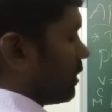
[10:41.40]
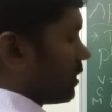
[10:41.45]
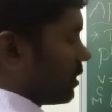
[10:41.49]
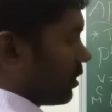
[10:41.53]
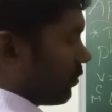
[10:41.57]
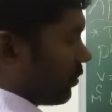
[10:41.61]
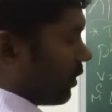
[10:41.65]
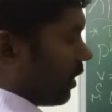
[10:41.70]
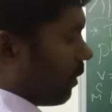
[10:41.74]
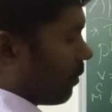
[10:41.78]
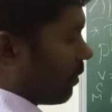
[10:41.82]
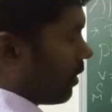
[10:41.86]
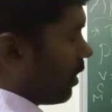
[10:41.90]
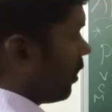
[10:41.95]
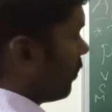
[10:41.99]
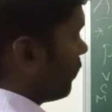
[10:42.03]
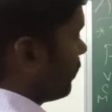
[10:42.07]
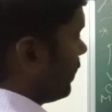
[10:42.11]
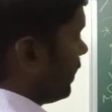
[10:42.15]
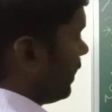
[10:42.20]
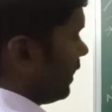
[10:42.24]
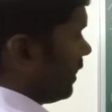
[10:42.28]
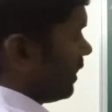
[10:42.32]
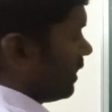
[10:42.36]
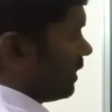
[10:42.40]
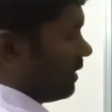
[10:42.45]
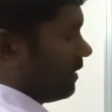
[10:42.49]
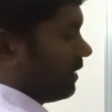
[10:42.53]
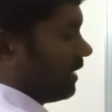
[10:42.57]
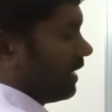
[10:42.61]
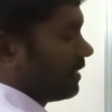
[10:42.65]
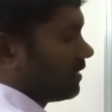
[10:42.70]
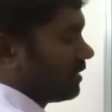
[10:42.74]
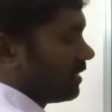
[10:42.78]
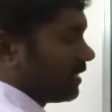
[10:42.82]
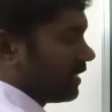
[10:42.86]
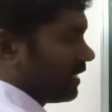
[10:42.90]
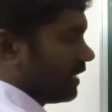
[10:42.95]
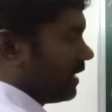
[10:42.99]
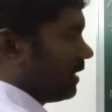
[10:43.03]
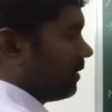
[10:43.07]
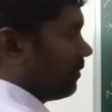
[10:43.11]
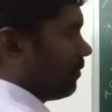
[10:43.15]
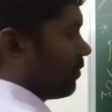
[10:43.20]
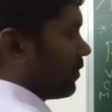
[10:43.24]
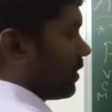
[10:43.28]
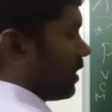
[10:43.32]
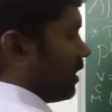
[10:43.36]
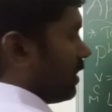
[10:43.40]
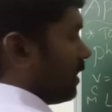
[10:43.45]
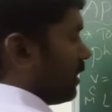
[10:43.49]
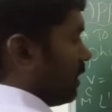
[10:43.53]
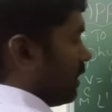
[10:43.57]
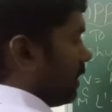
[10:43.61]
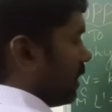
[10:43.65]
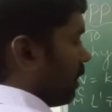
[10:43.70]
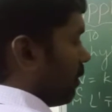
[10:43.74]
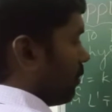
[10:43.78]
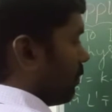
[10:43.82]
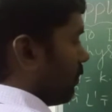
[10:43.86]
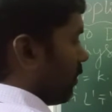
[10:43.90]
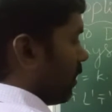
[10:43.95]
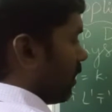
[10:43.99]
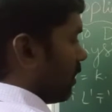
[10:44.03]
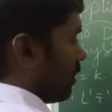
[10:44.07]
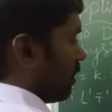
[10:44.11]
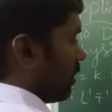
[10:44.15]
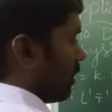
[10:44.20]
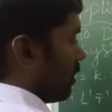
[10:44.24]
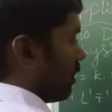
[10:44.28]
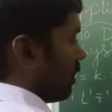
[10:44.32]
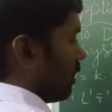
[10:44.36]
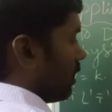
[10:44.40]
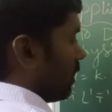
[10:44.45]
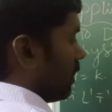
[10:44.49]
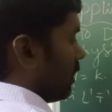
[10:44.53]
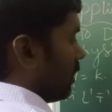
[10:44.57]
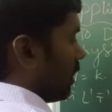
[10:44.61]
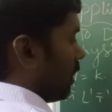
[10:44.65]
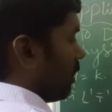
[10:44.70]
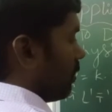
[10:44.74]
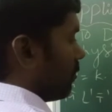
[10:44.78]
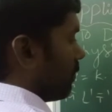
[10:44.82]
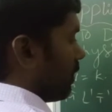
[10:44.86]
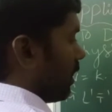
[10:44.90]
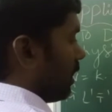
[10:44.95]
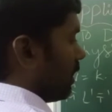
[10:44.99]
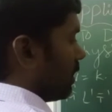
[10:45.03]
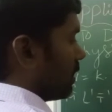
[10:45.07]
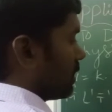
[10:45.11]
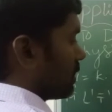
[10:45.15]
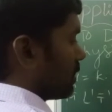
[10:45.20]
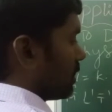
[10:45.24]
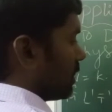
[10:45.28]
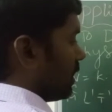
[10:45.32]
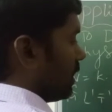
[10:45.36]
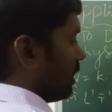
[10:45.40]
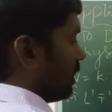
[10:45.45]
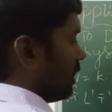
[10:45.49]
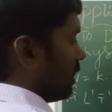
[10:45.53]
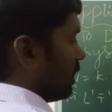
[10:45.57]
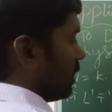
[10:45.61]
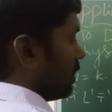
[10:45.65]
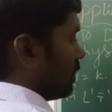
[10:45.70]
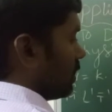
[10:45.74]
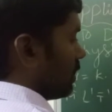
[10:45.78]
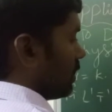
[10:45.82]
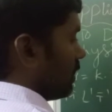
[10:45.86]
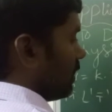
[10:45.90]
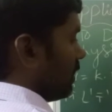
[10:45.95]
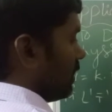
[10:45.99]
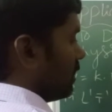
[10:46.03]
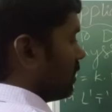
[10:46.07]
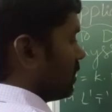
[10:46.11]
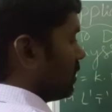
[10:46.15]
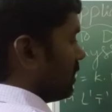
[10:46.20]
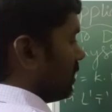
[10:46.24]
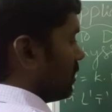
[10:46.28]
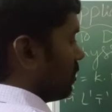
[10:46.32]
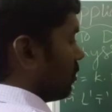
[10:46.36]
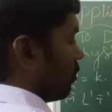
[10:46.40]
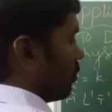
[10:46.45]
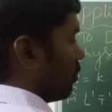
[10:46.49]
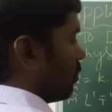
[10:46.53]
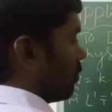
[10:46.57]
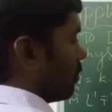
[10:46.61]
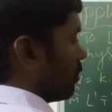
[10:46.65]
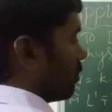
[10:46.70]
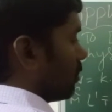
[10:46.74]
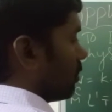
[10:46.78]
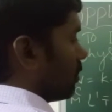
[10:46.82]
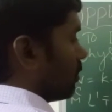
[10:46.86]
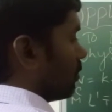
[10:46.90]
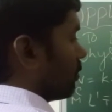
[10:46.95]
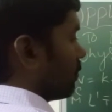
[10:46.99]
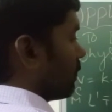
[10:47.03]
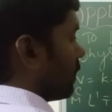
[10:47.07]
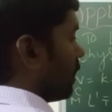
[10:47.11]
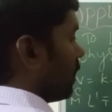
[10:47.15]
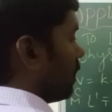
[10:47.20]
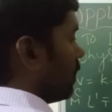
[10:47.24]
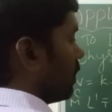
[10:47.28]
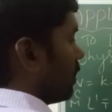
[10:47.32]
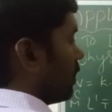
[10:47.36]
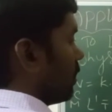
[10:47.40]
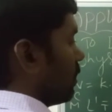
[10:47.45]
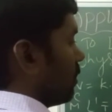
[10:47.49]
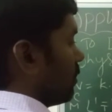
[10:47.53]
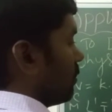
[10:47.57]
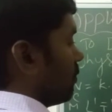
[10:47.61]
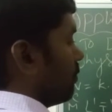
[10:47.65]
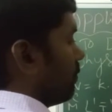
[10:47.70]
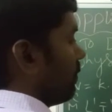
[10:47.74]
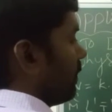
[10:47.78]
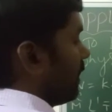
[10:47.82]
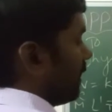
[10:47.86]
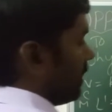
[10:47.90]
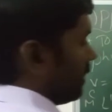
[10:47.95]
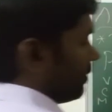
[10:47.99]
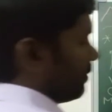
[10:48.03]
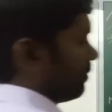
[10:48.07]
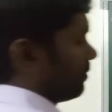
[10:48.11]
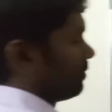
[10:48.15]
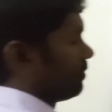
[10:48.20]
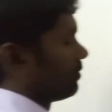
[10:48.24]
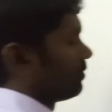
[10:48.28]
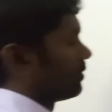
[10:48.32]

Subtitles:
formula of the density? m1 n minus 3 t0 power b.